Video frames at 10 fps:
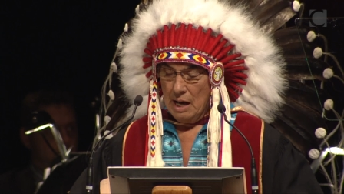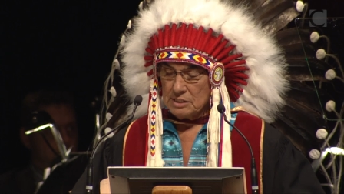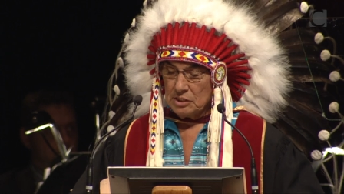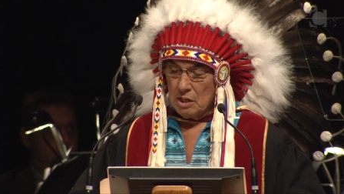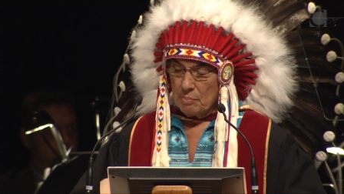I
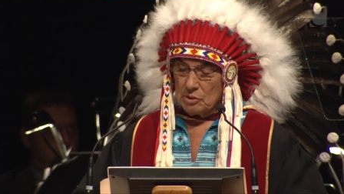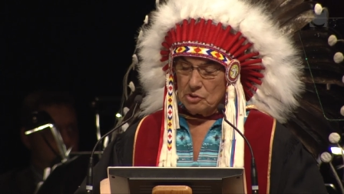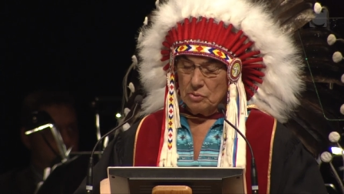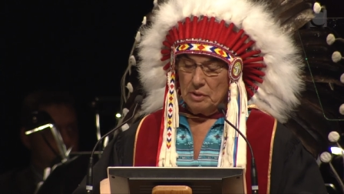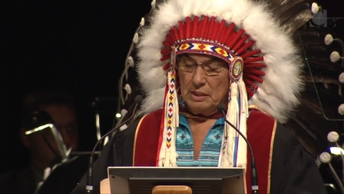see
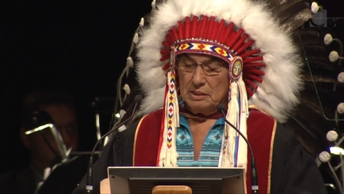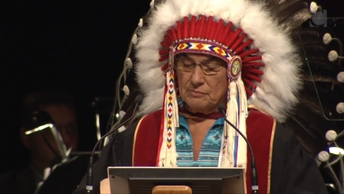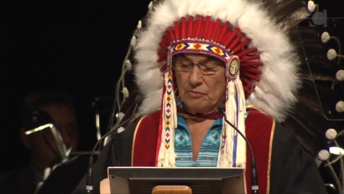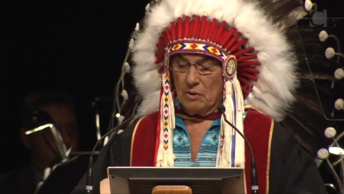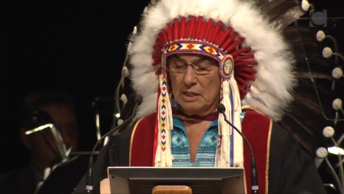opportunities
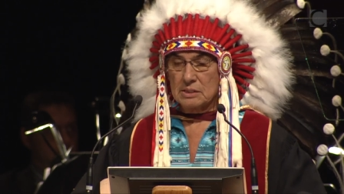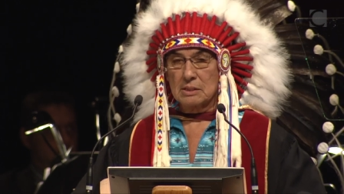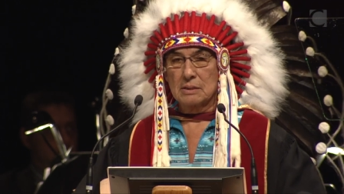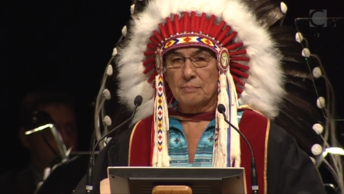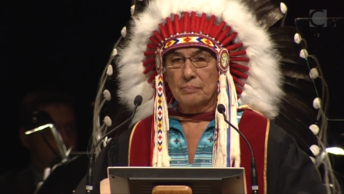for
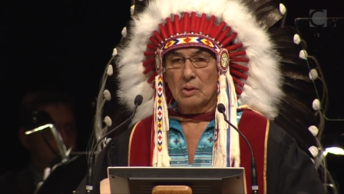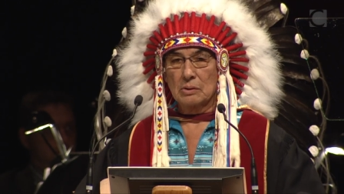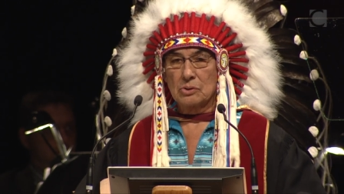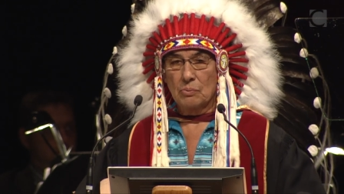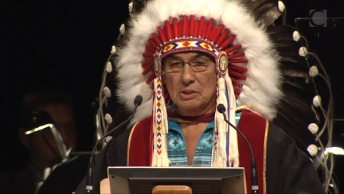us
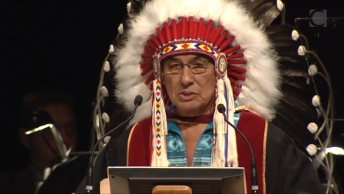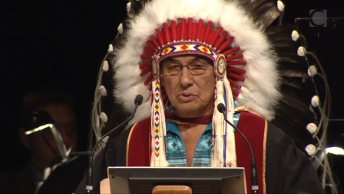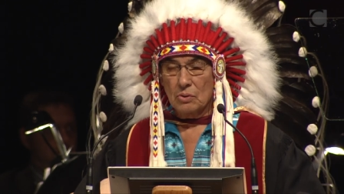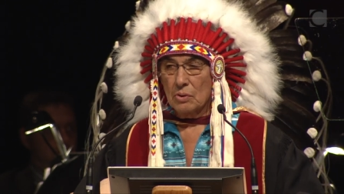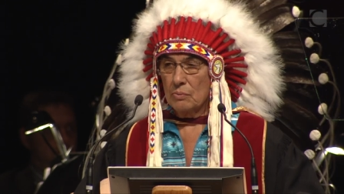to
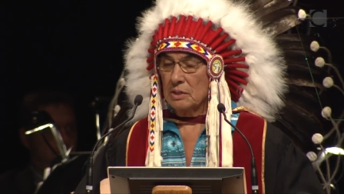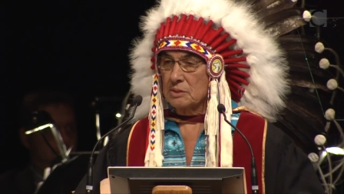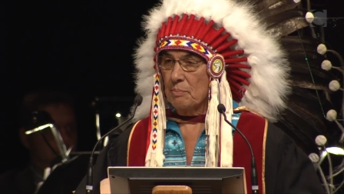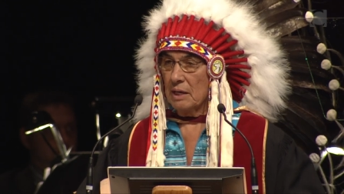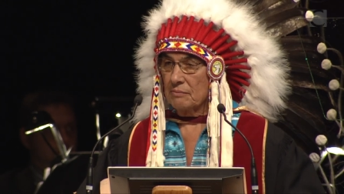restore
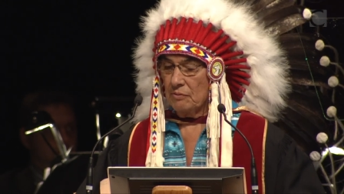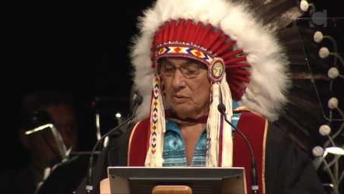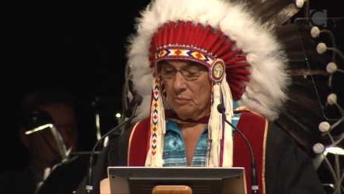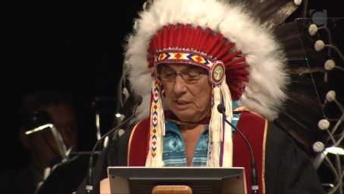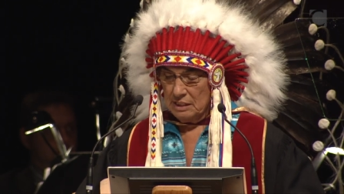
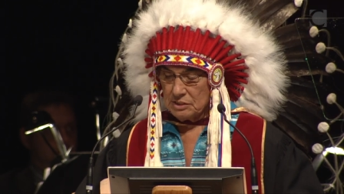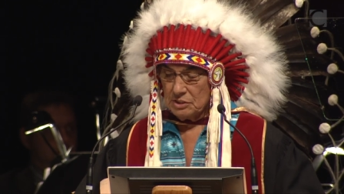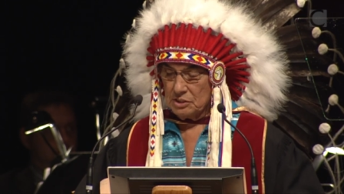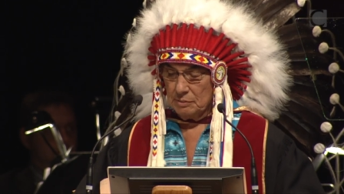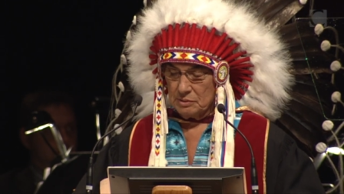respectful
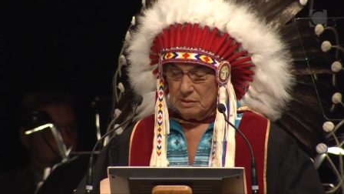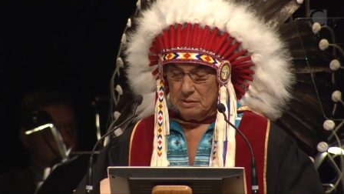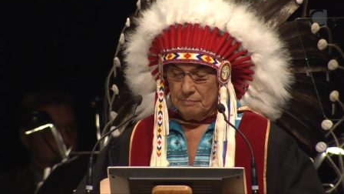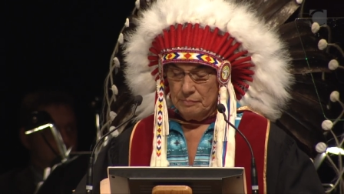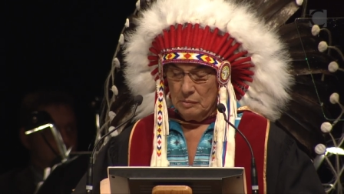relationships,
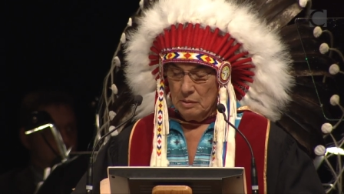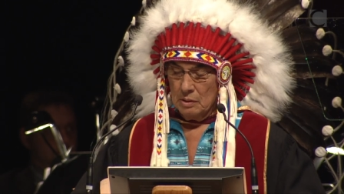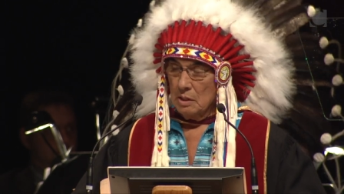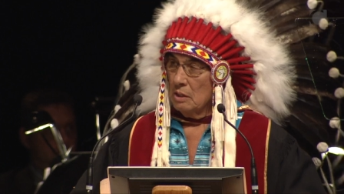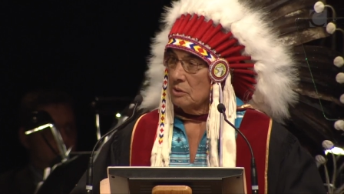
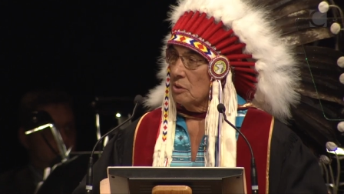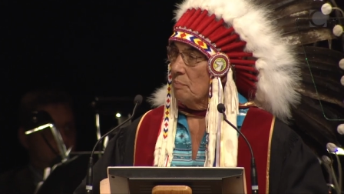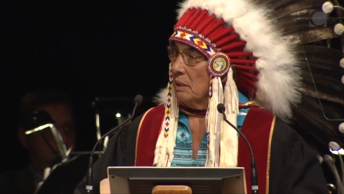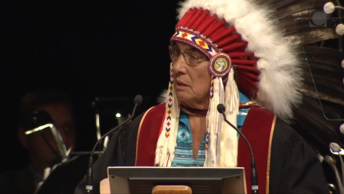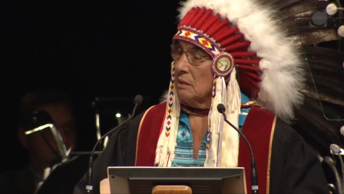to
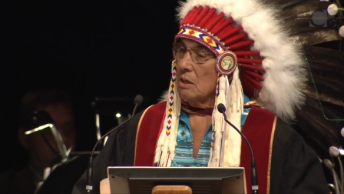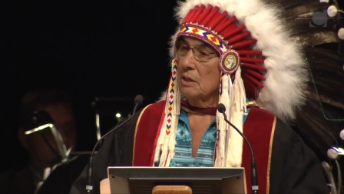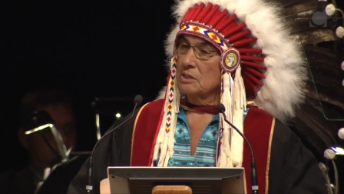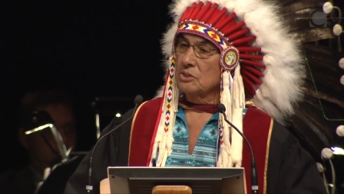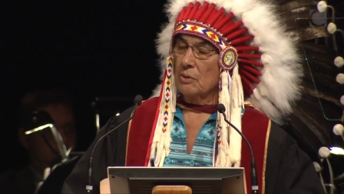build
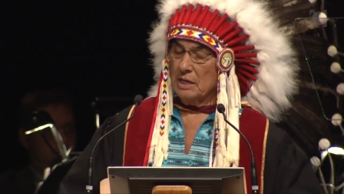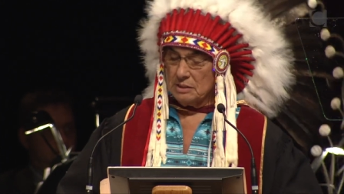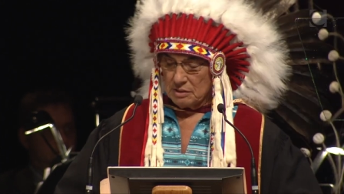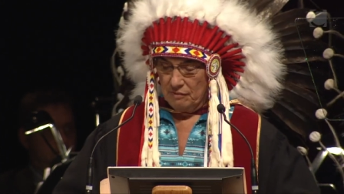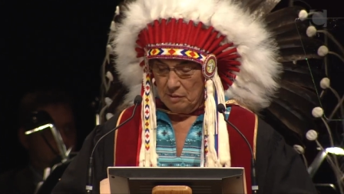on the
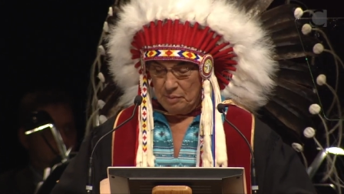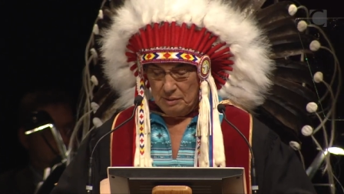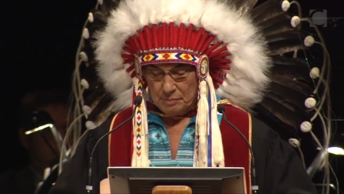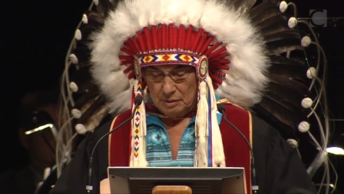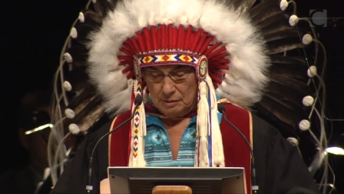strengths of our
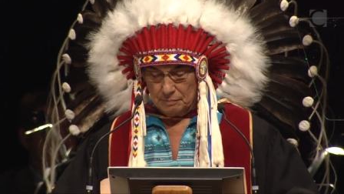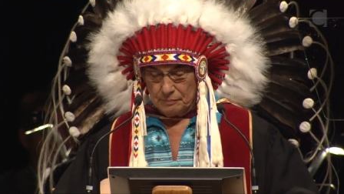people.